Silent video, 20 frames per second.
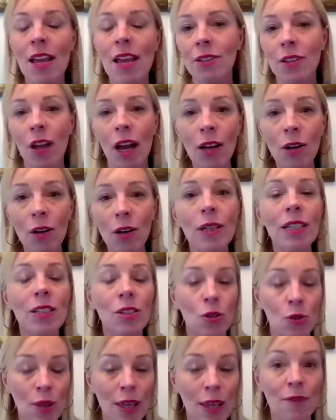not only
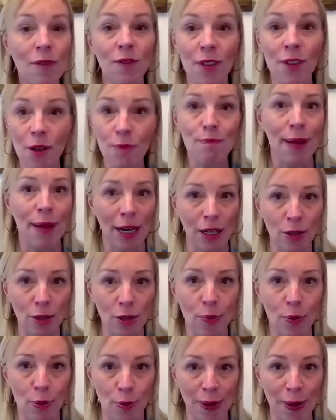do they feel better
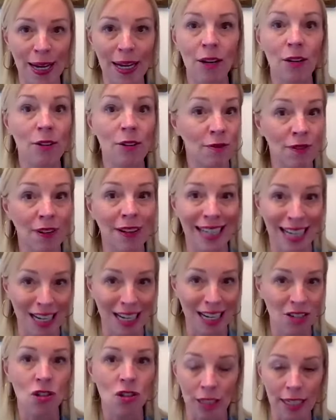prepared
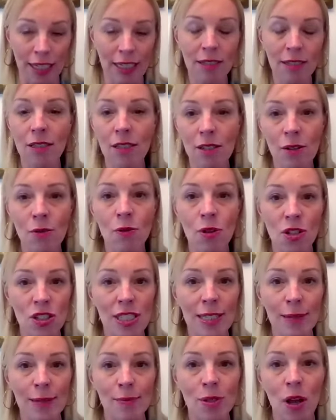financially, which
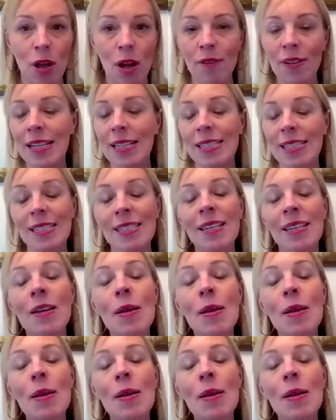seems obvious,